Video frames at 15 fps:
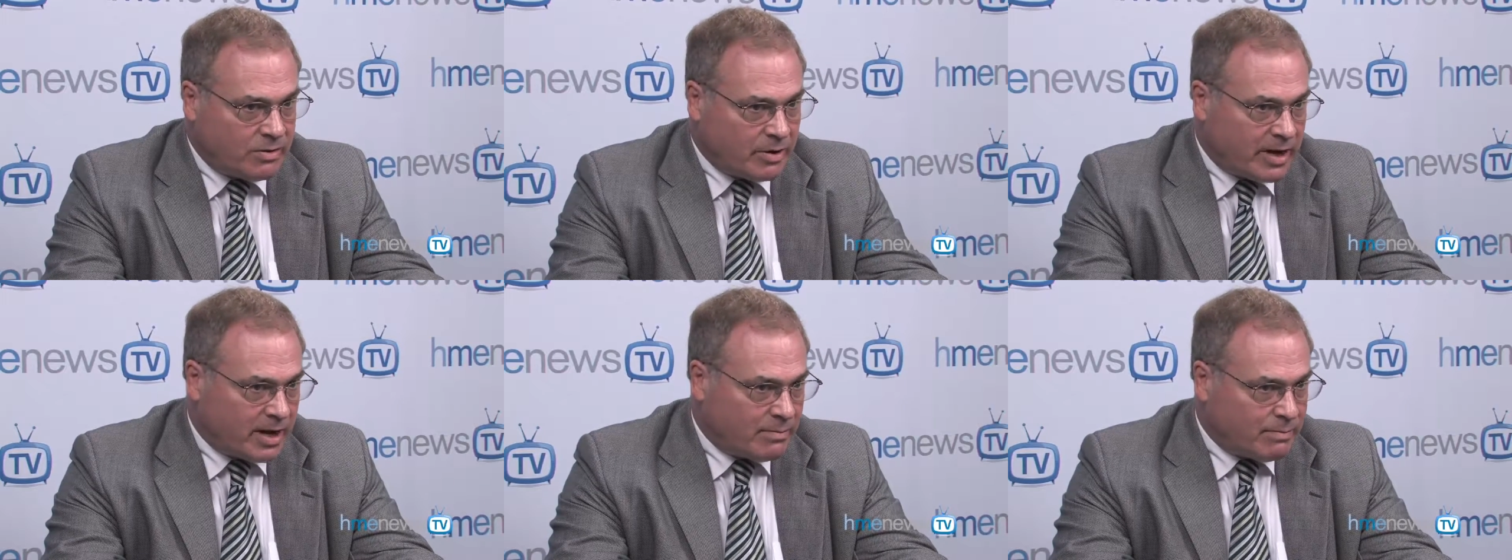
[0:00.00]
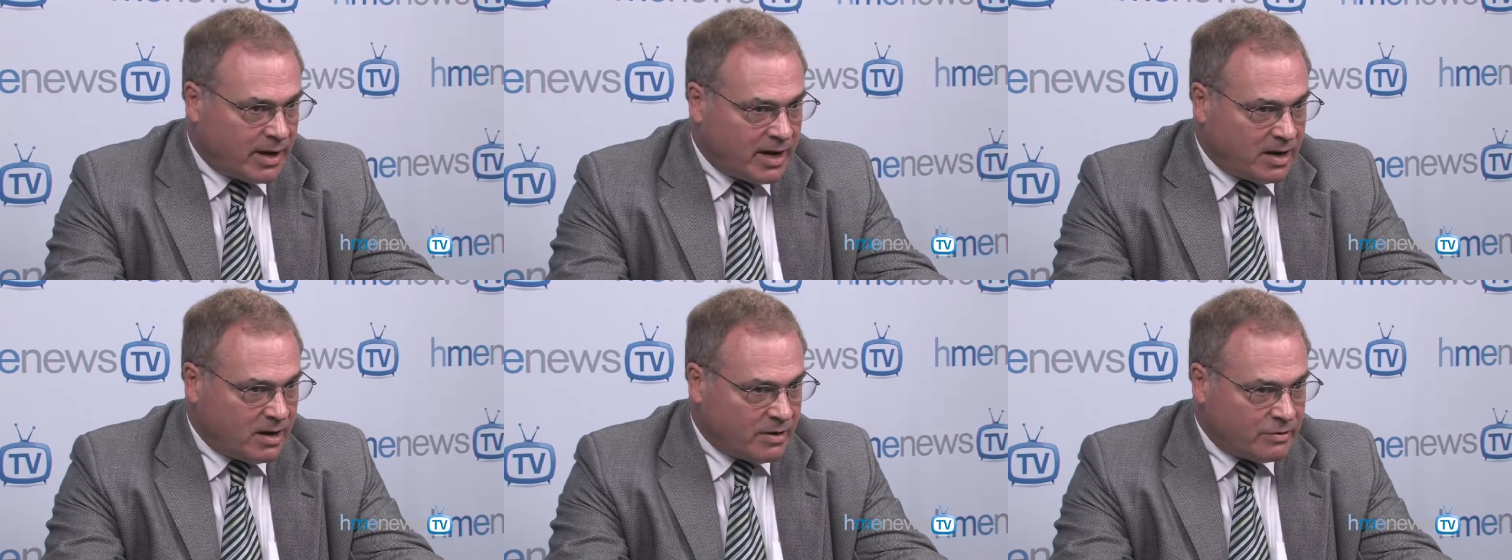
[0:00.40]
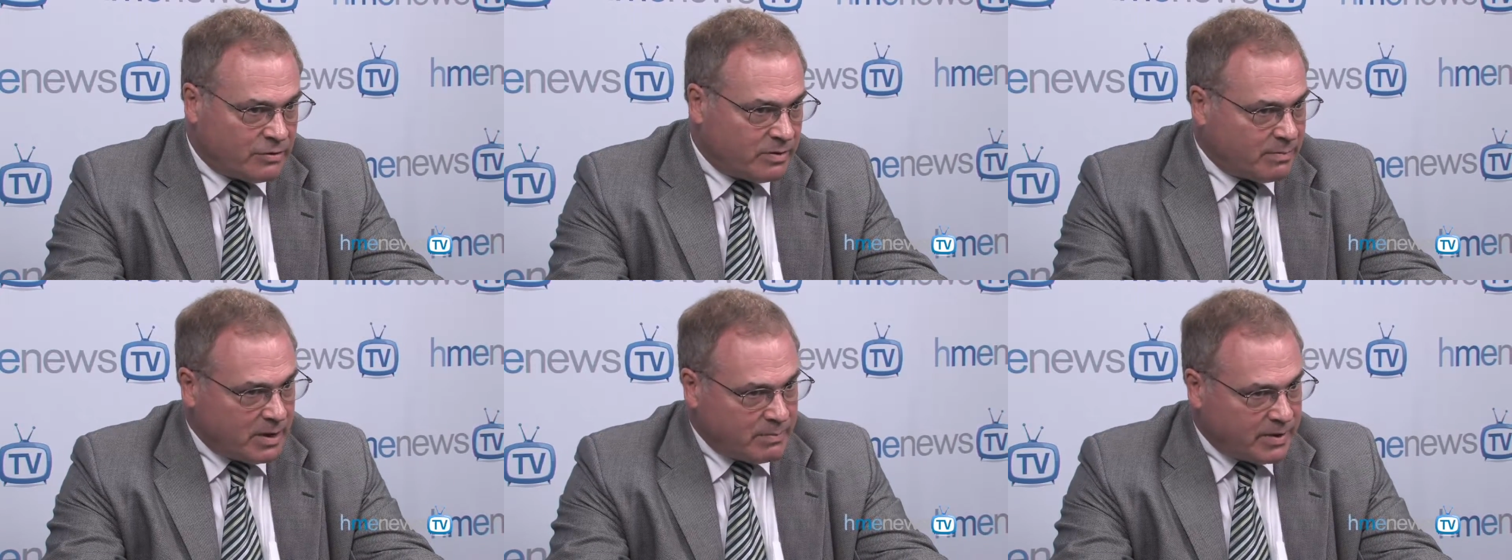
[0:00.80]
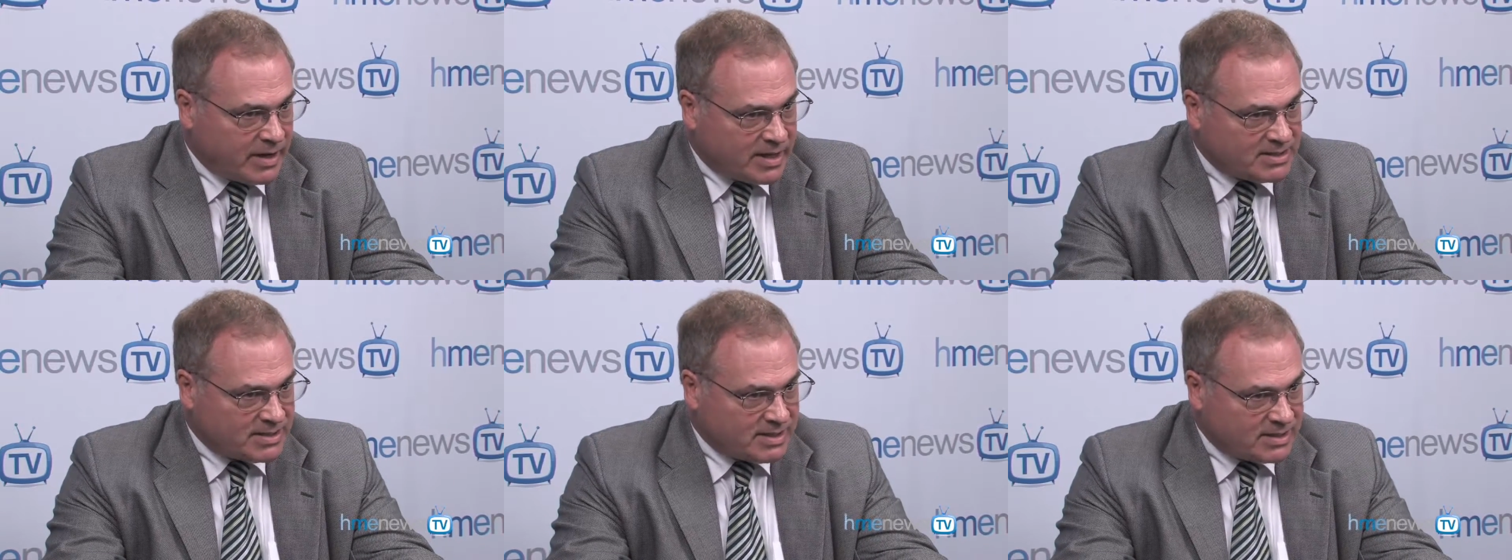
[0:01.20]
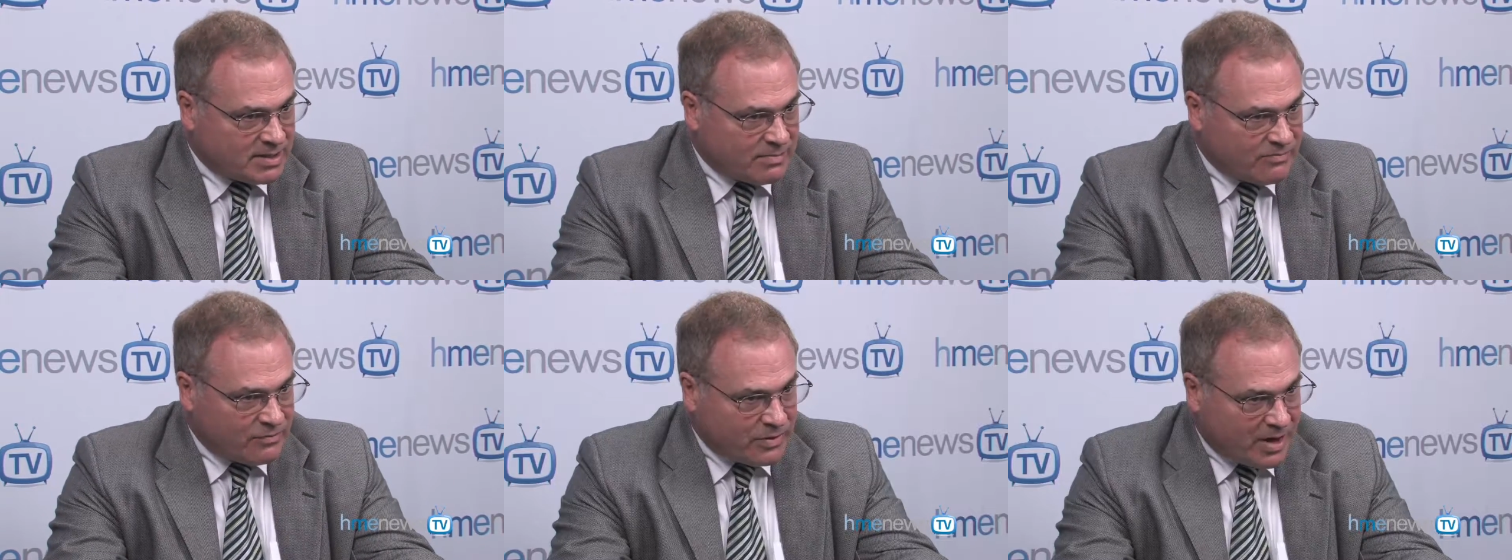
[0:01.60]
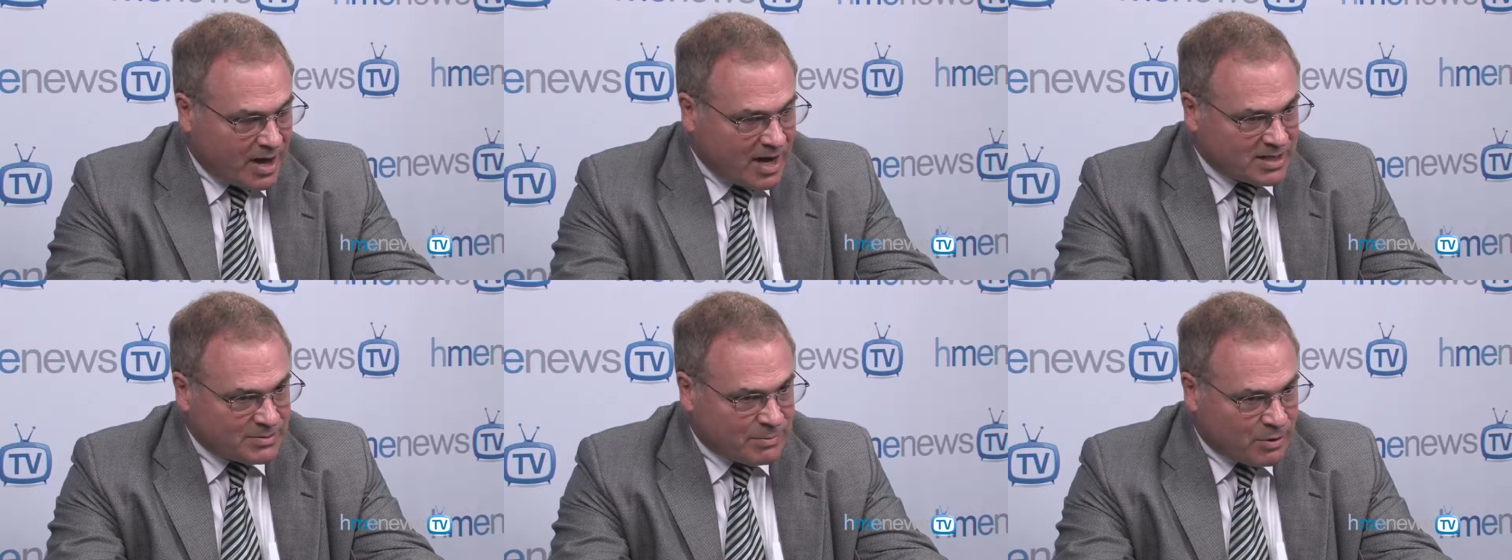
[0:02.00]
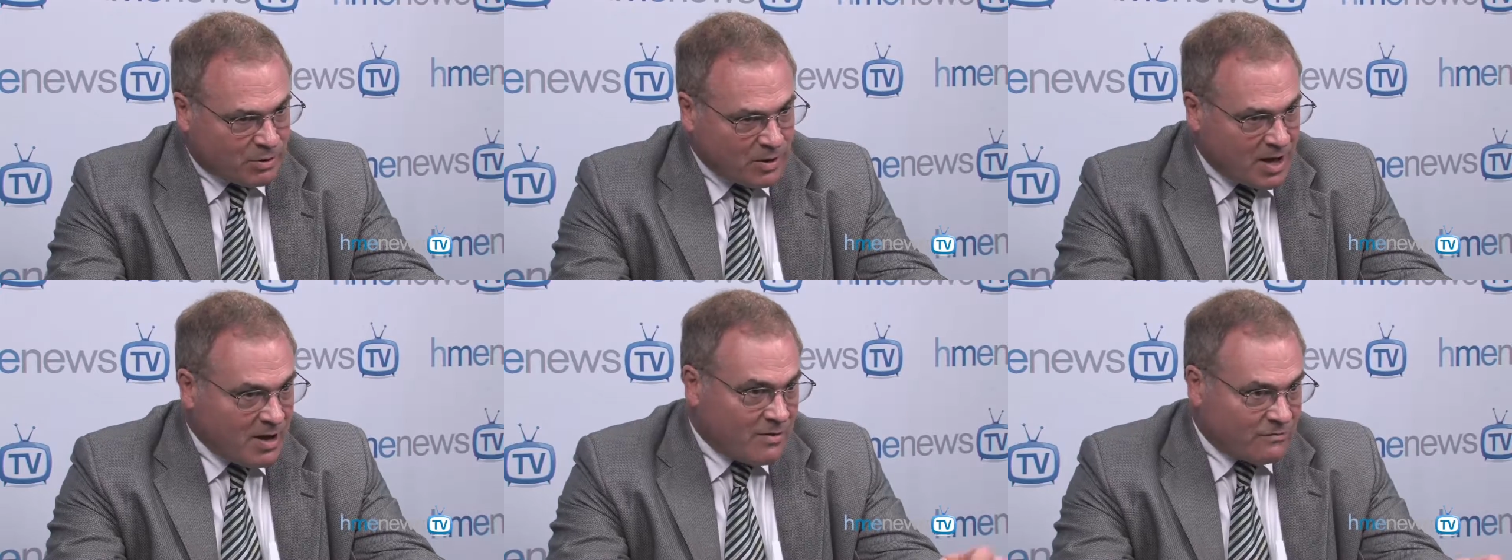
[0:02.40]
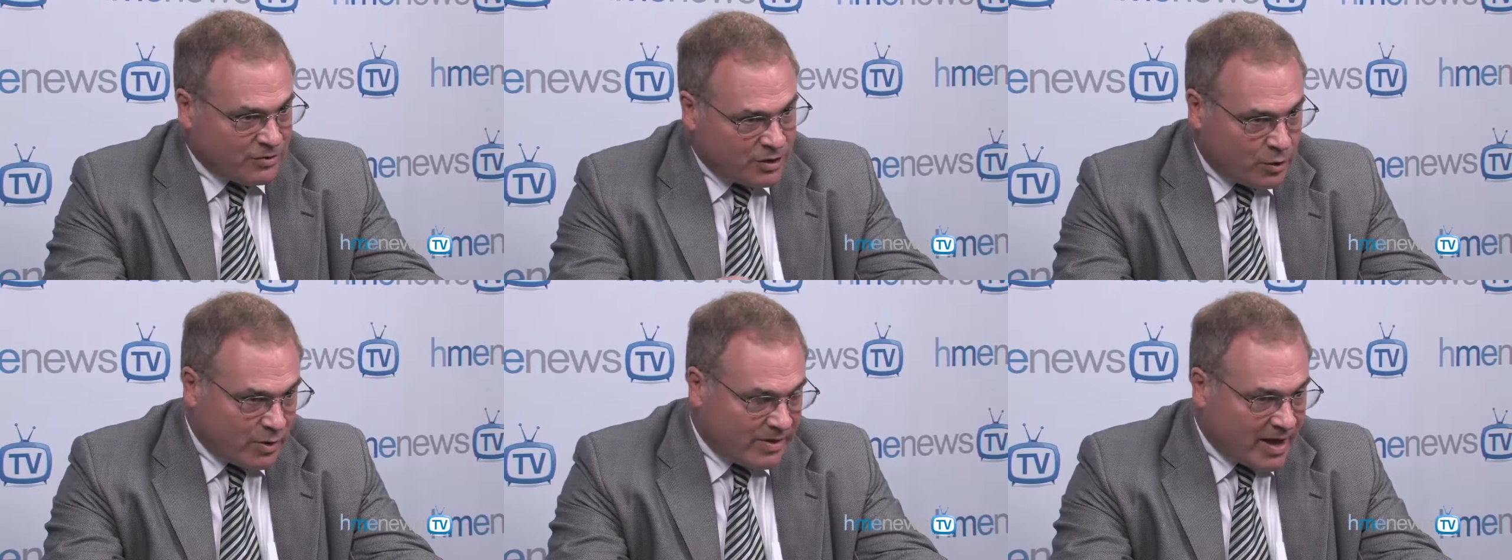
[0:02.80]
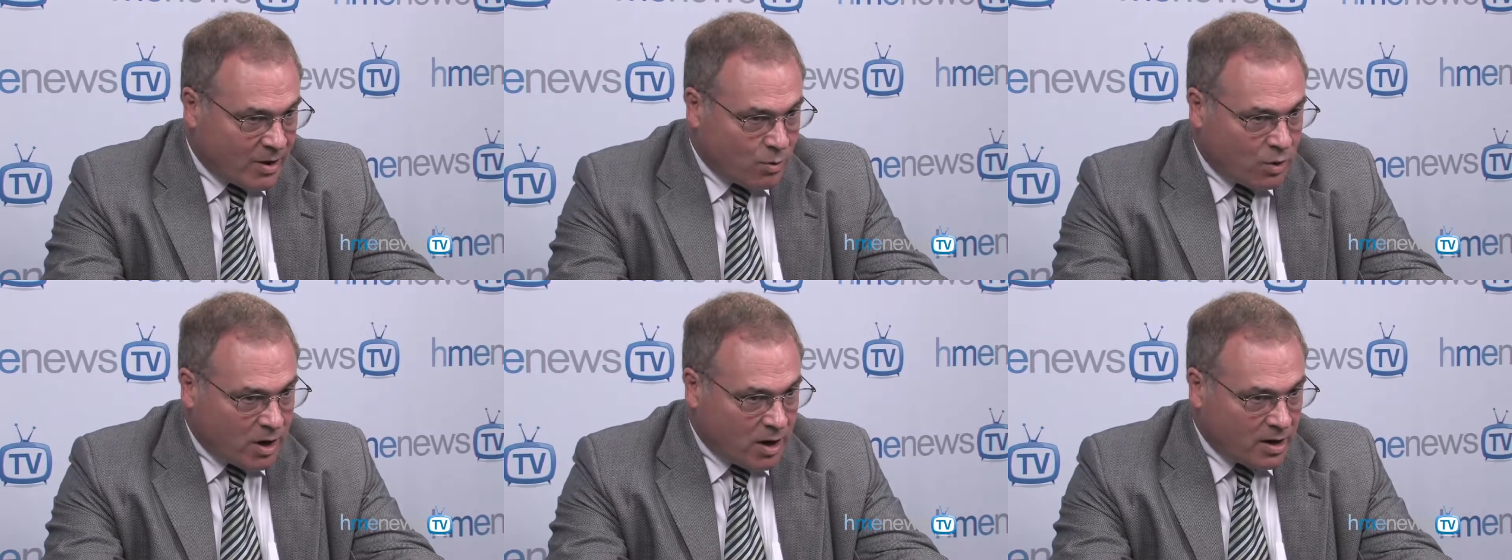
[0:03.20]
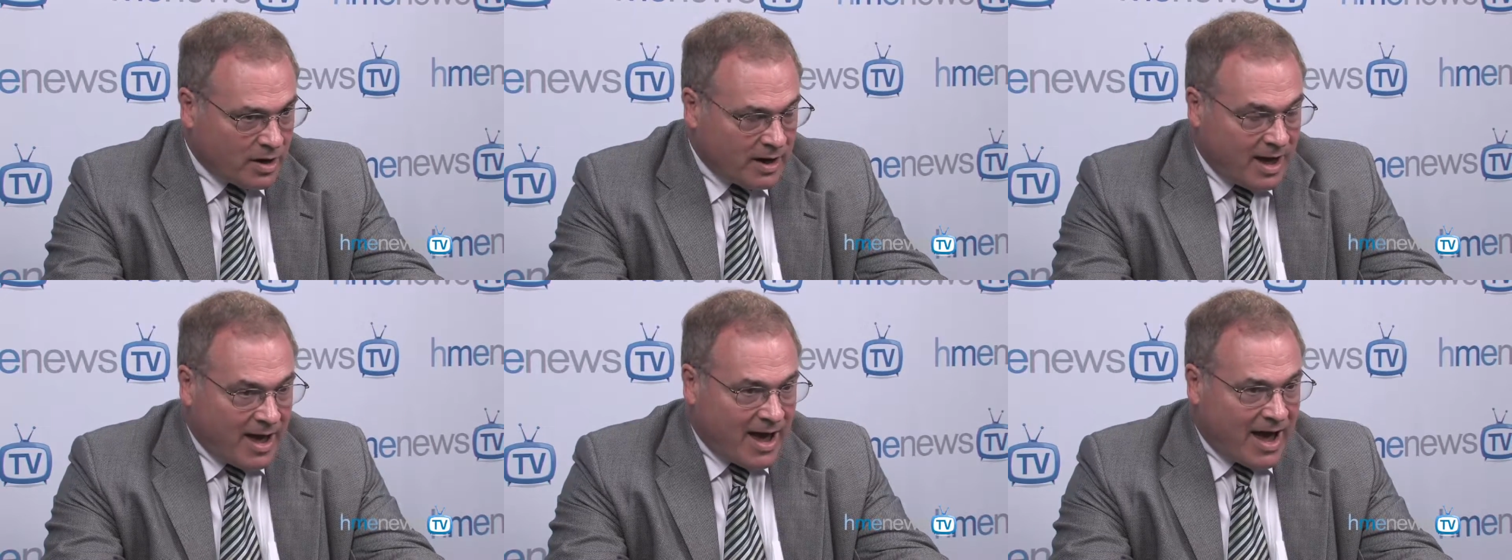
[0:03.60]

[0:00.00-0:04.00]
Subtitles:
they're getting paid under the PPS system for the hospital for doing that work,